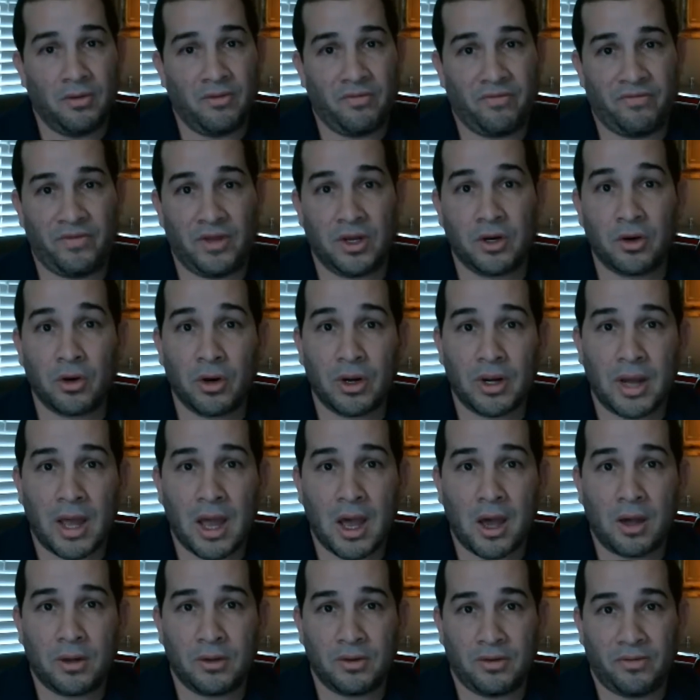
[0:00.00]
figure it
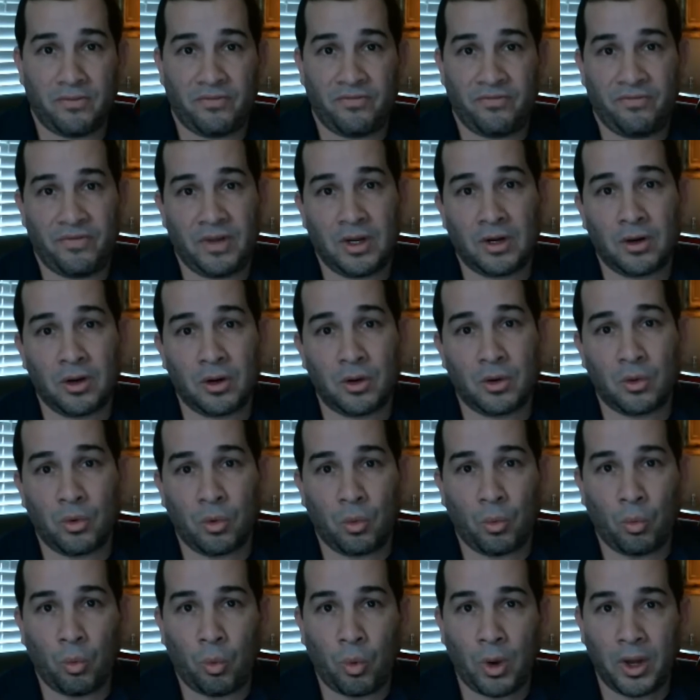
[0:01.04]
out, figure
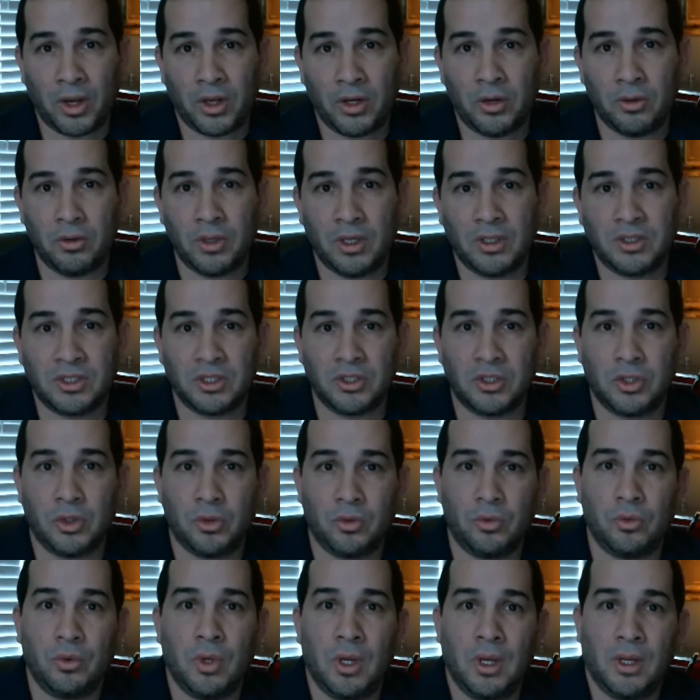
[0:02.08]
what you need to
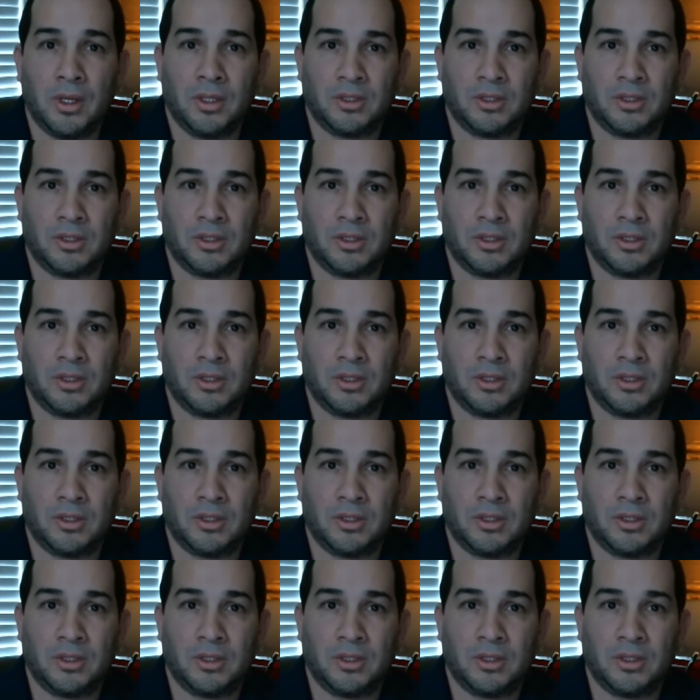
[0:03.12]
do